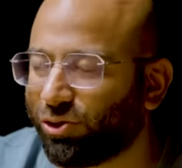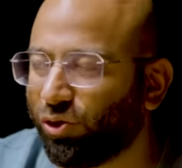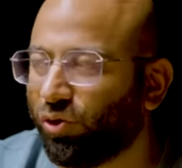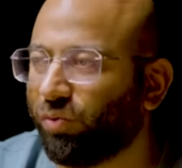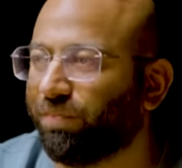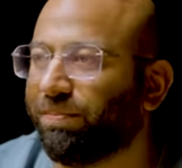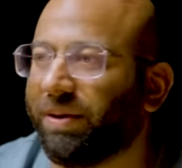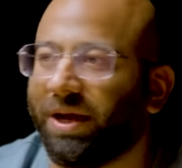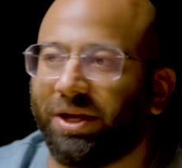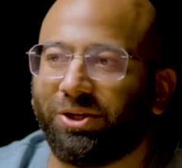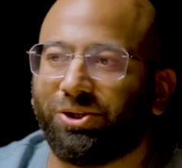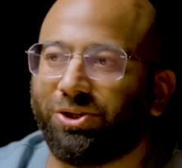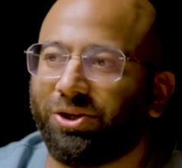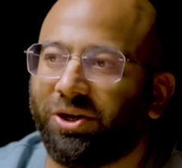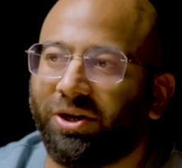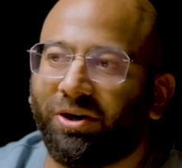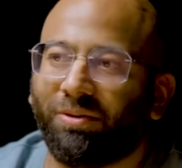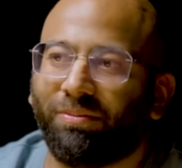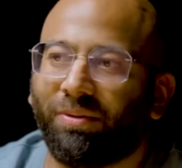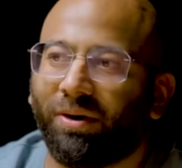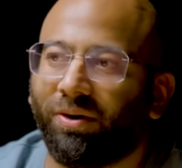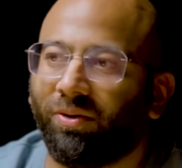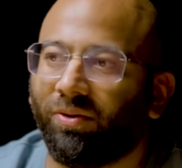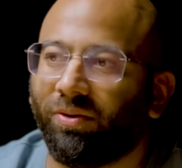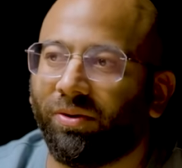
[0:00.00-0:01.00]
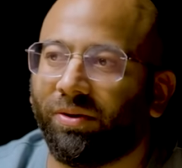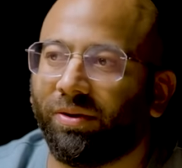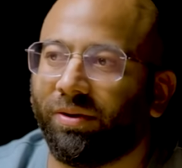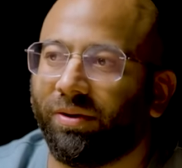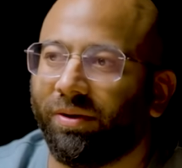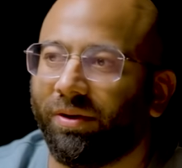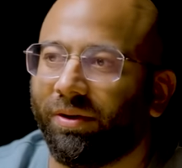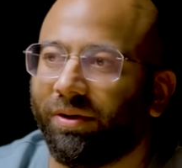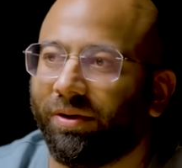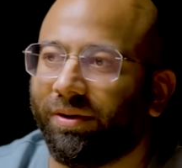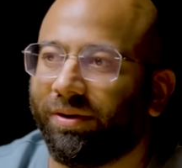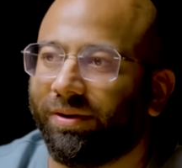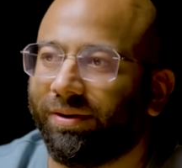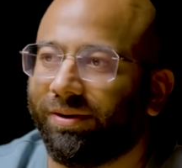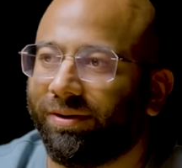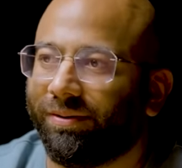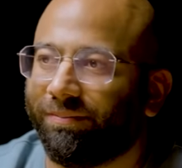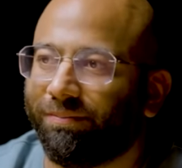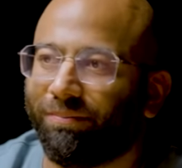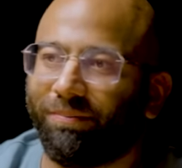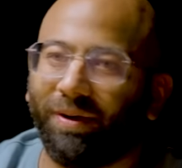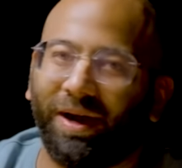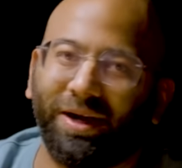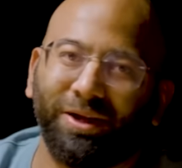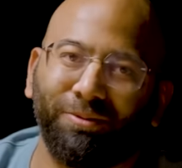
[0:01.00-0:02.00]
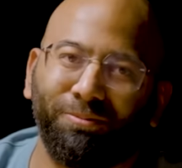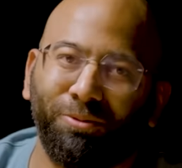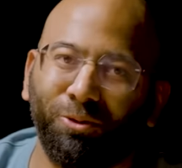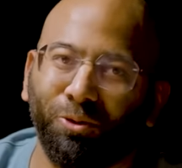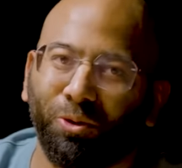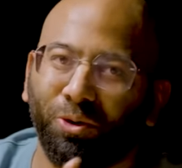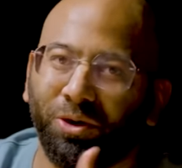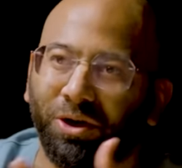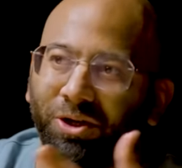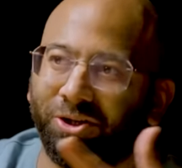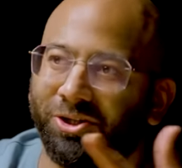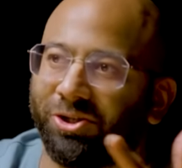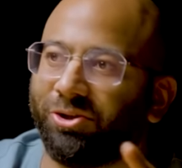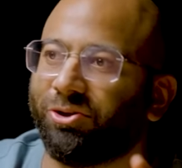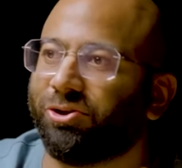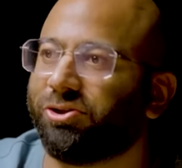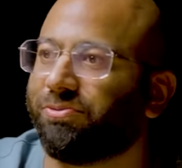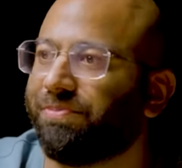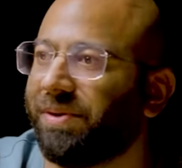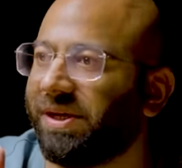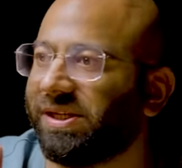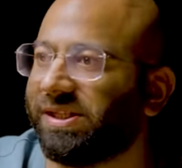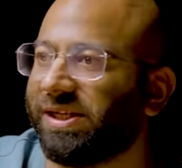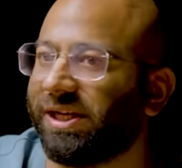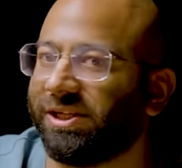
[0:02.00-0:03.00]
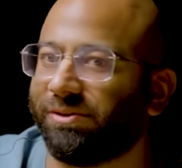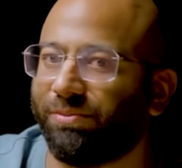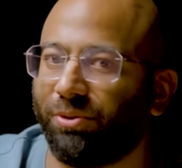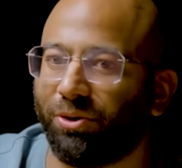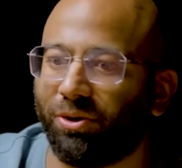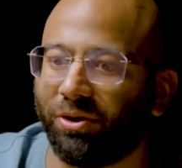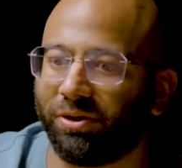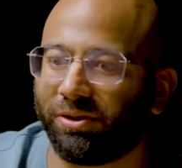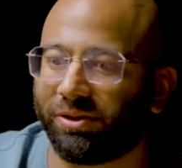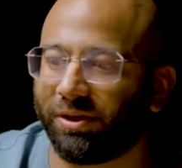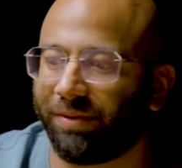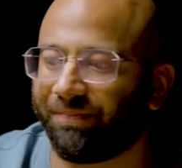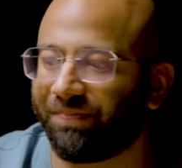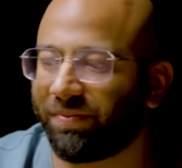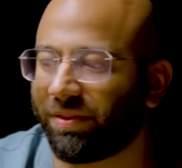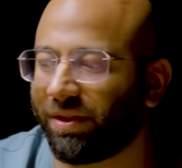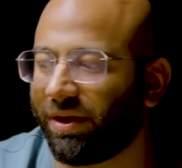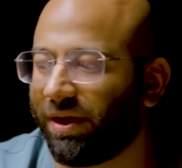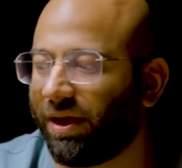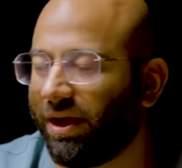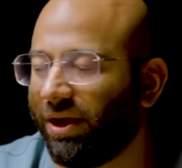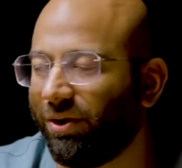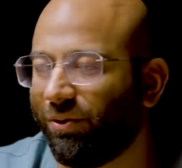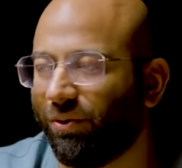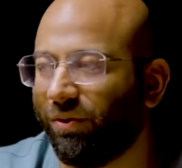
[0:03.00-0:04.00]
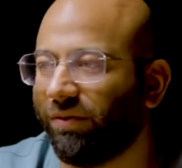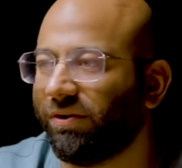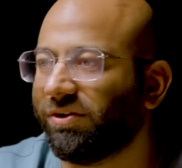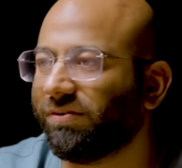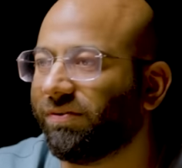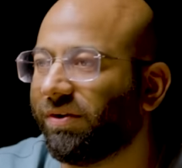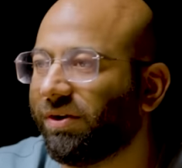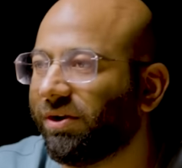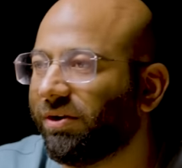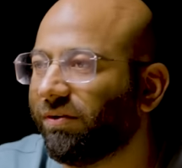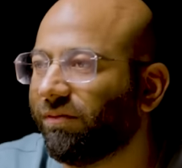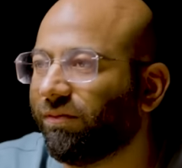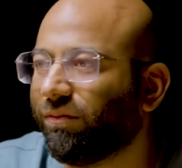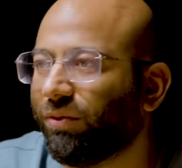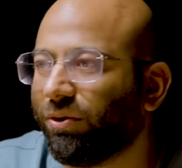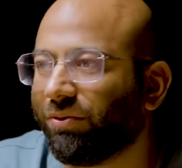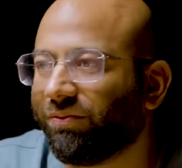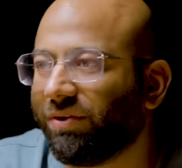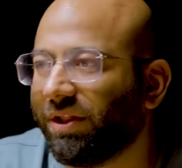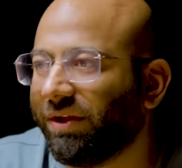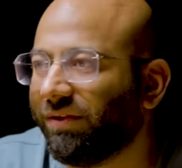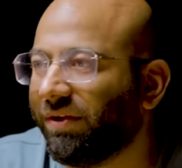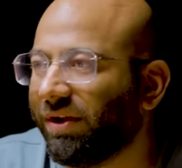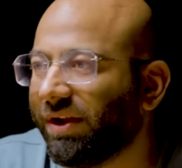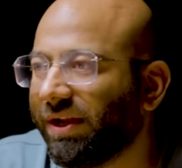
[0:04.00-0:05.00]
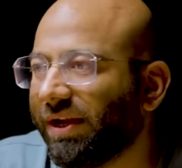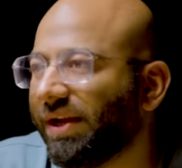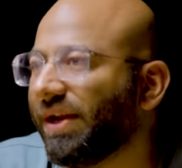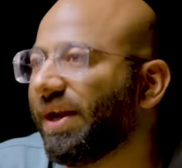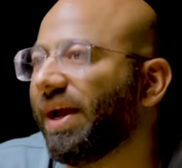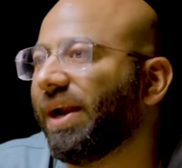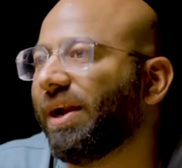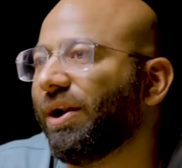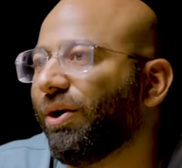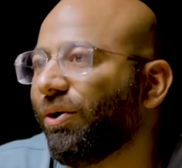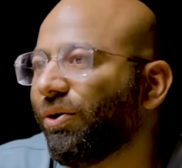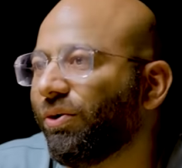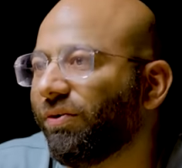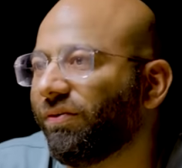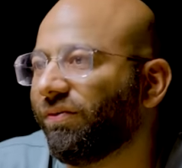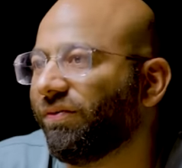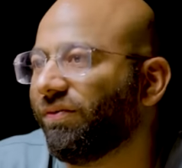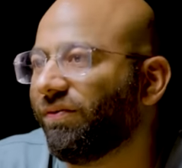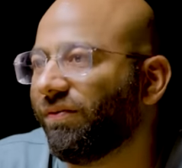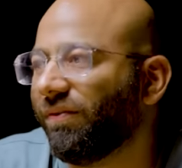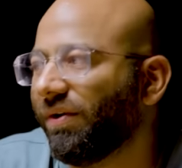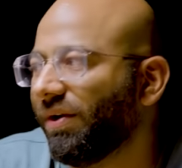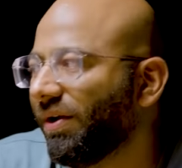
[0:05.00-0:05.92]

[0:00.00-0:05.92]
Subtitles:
so passionate about either Blue Origin or SpaceX, because I always wonder what they will get out of.